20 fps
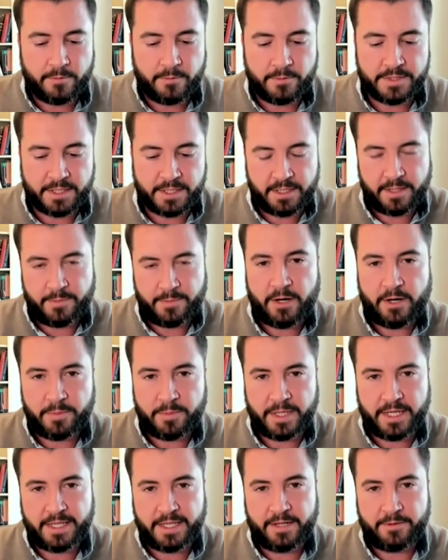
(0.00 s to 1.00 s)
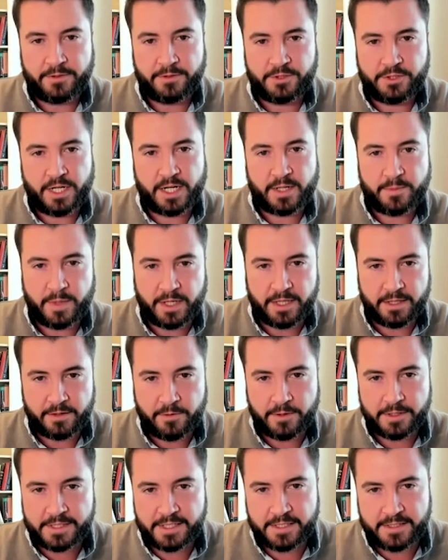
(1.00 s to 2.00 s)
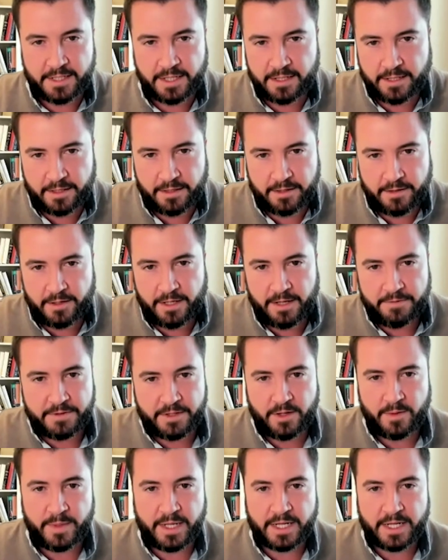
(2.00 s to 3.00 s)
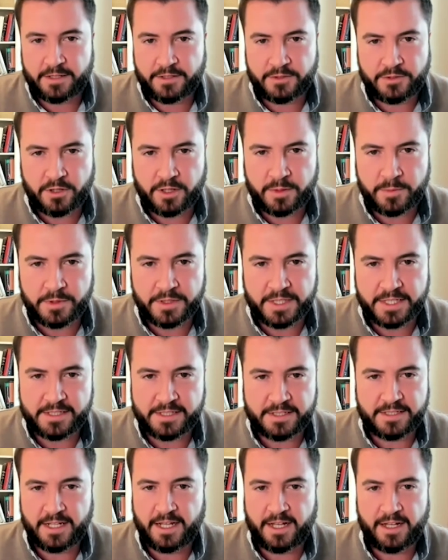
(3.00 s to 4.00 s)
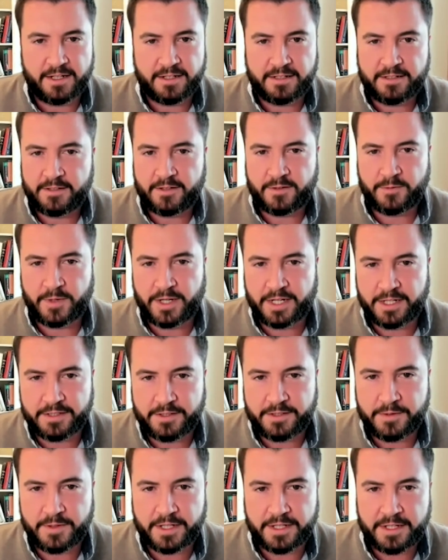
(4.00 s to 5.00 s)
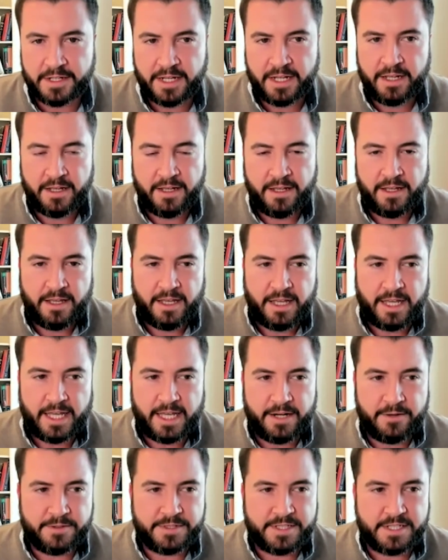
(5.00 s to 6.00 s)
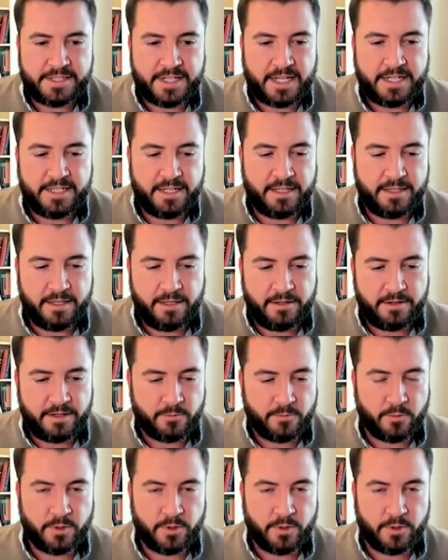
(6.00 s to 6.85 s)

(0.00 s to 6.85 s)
it was the Clean Power Plan that was checked by the courts that said, you have to go back to the drawing board. This is not the way to do it. And it was this idea that you